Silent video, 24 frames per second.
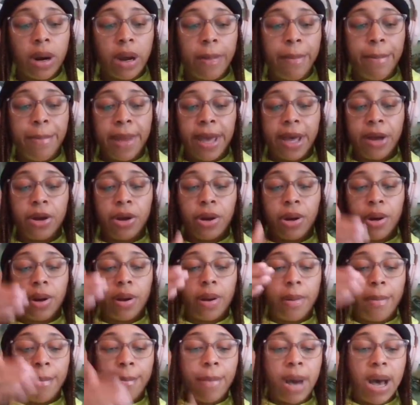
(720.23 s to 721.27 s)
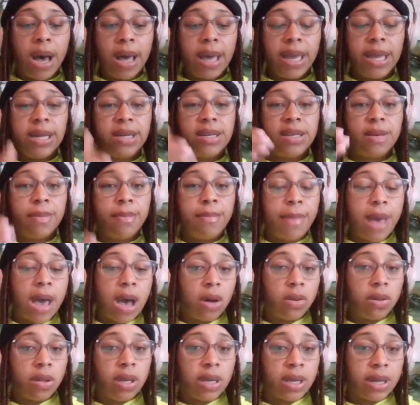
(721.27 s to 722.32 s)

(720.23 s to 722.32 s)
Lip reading: a better mind to mouth